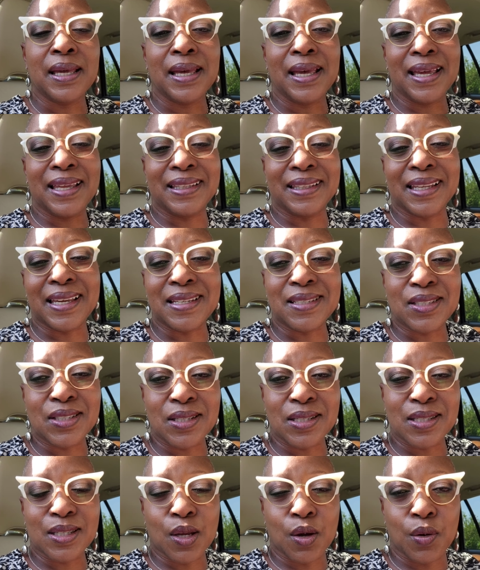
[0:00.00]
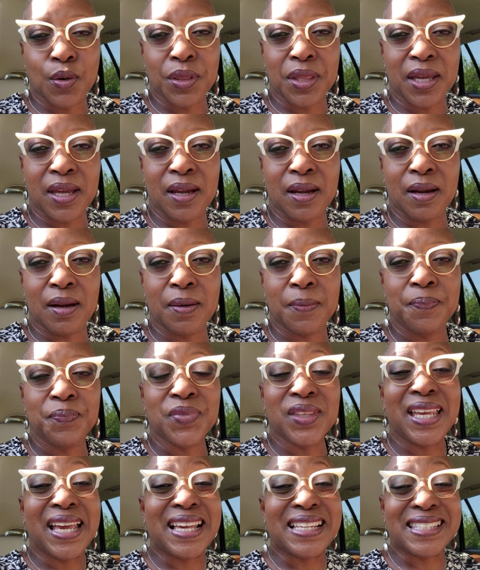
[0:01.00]
And let's just go there.
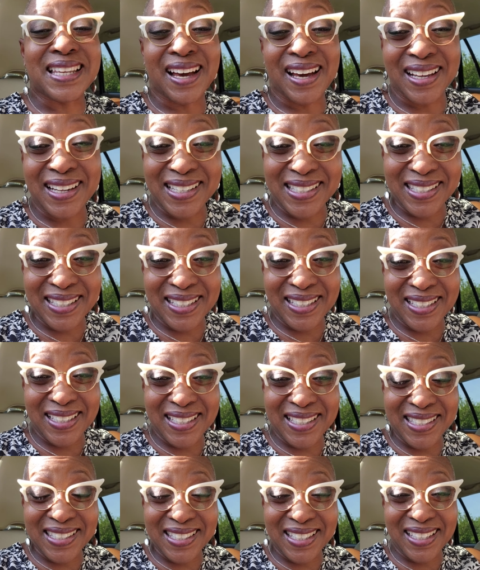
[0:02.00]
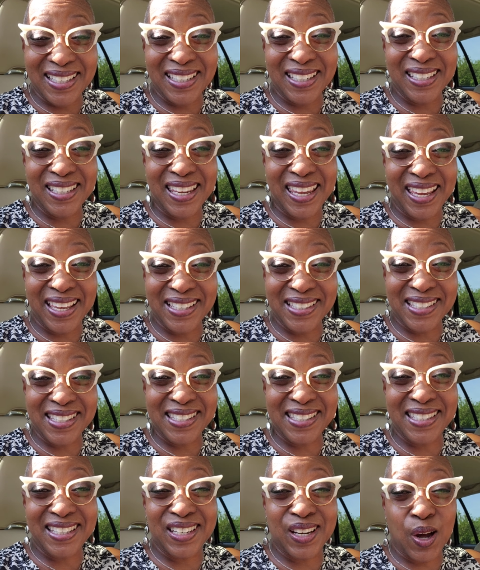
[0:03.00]
As hot as it is in
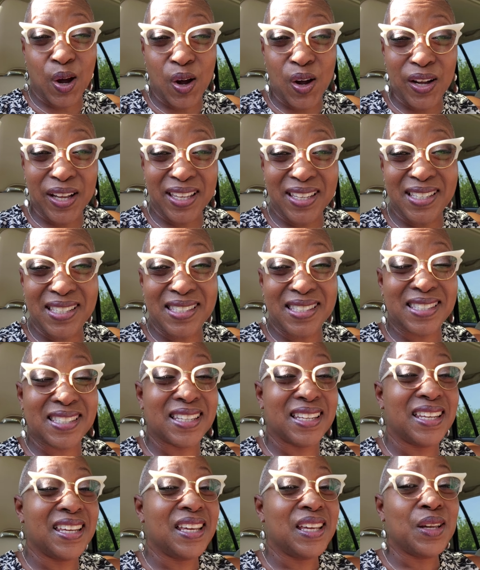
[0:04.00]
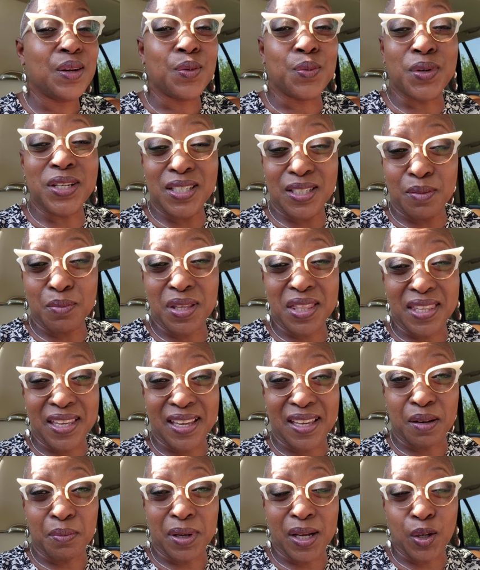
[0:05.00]
Kansas in August, we should be
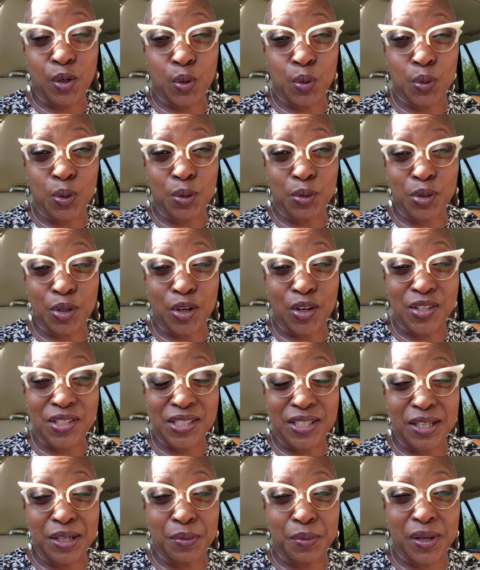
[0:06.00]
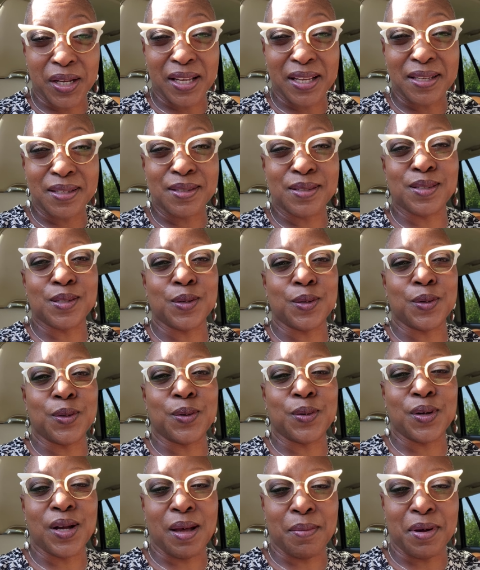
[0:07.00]
thinking about cooler thoughts anyway.
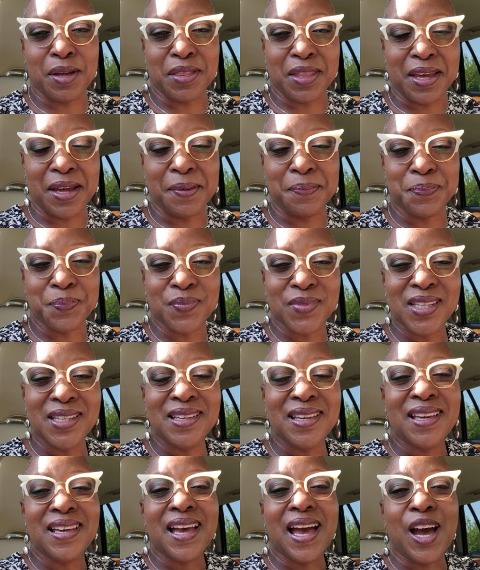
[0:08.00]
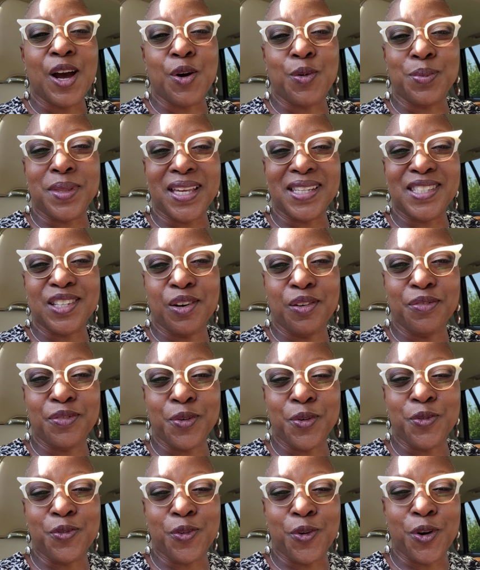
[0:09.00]
So how about that? I hope that's
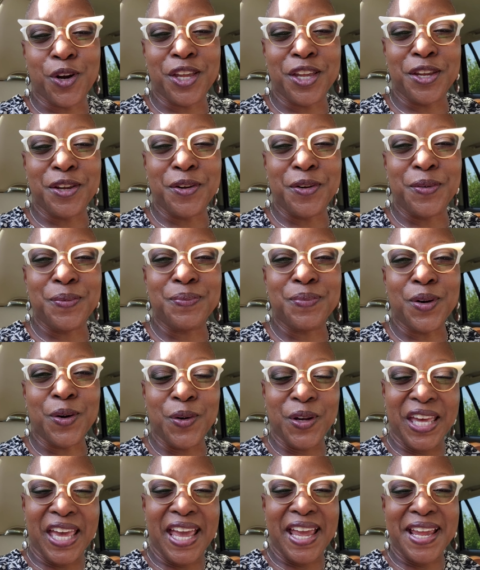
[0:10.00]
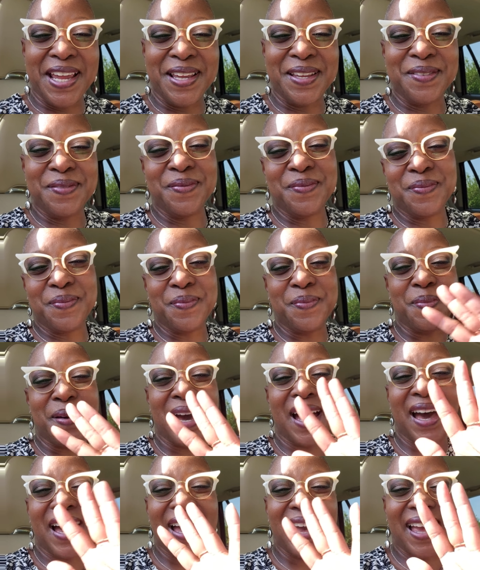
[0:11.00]
helpful for you. Okay,
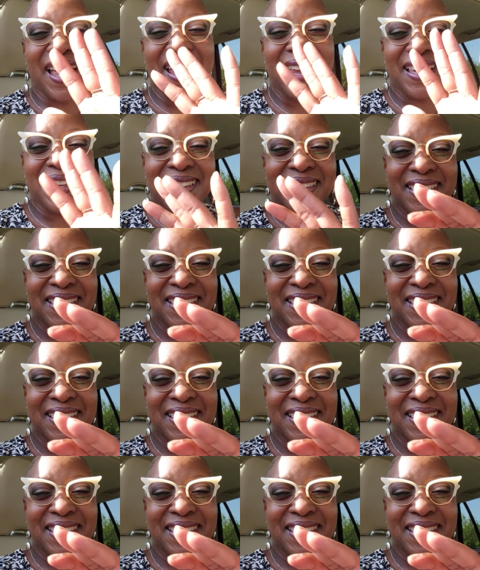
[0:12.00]
bye.